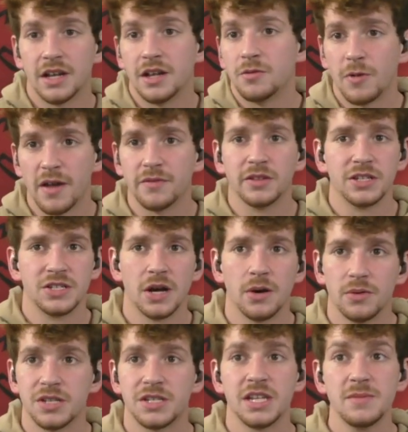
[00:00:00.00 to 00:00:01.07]
rightfully so.
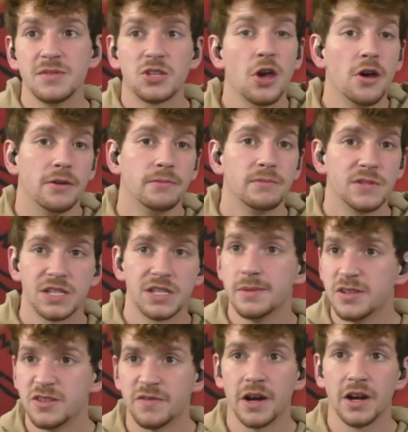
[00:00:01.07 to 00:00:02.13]
This team is good. This
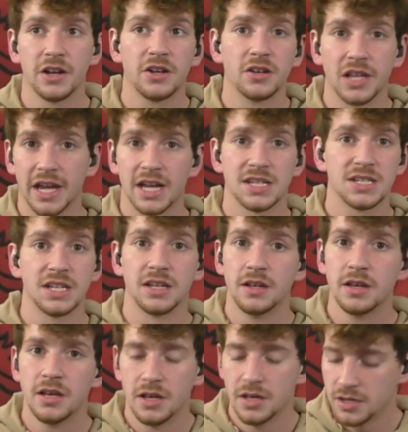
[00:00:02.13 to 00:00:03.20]
team is very good. Like I said,
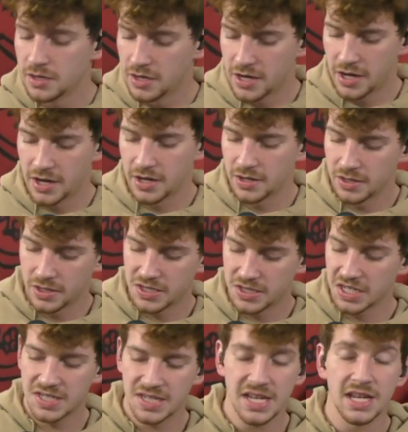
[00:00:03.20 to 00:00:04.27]

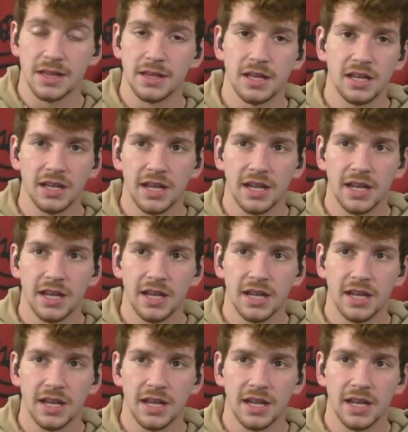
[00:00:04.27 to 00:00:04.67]
16th in